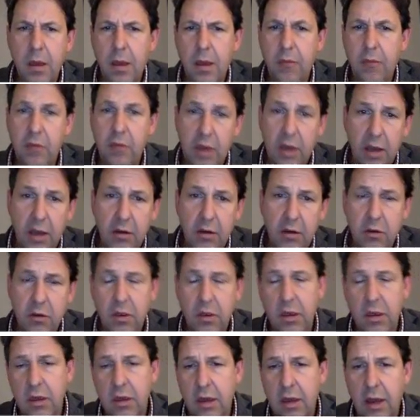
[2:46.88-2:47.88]
If you can't do that,
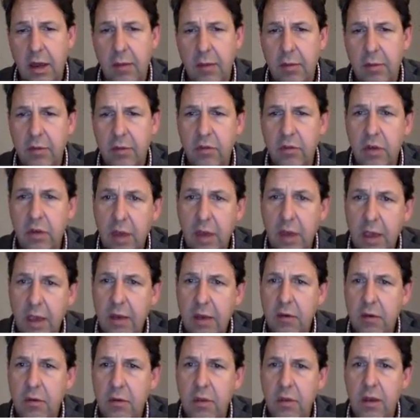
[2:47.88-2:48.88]
you can't, but if you can
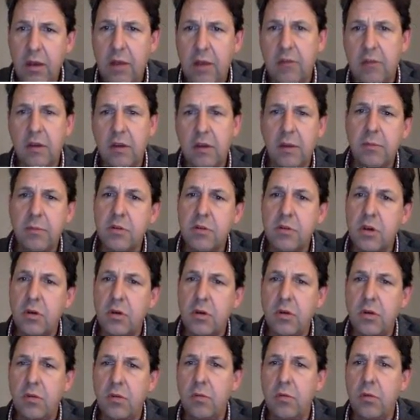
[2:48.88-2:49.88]
do that, it's going to show
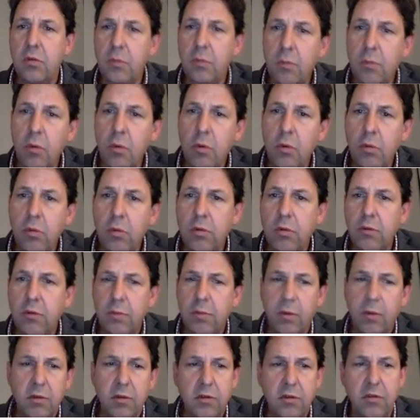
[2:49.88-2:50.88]
you you're more
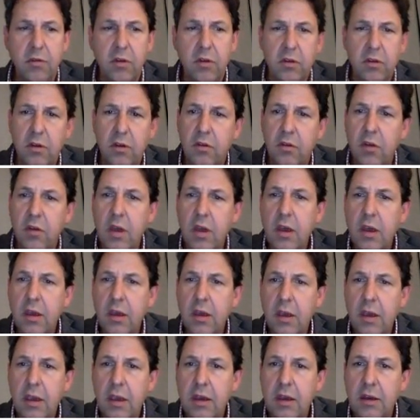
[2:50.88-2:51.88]
responsive and sort of
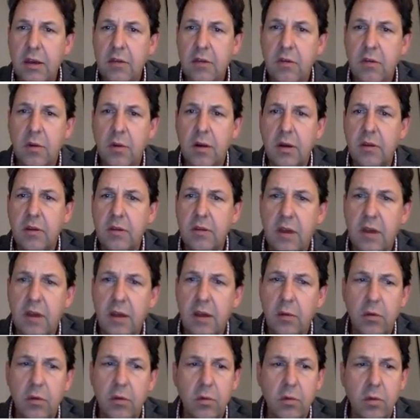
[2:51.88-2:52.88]
keyed in to understand
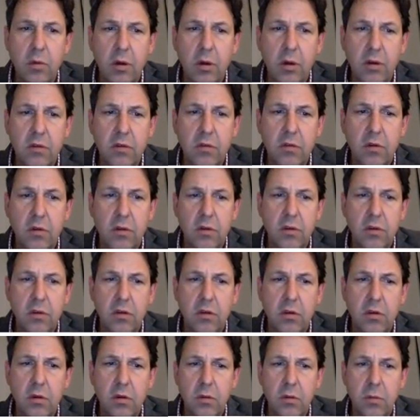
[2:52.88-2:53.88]
what the writer's trying to
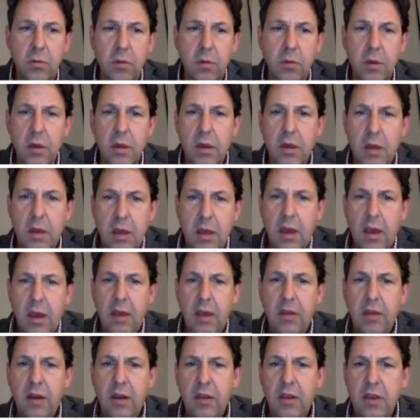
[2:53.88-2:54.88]
do. And
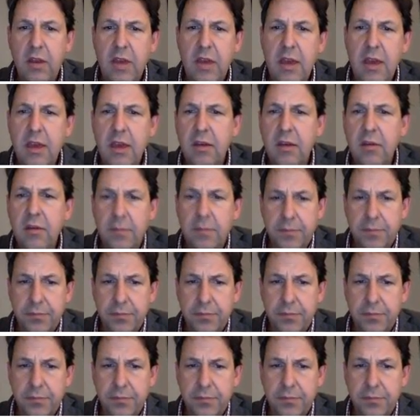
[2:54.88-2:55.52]
then at the end,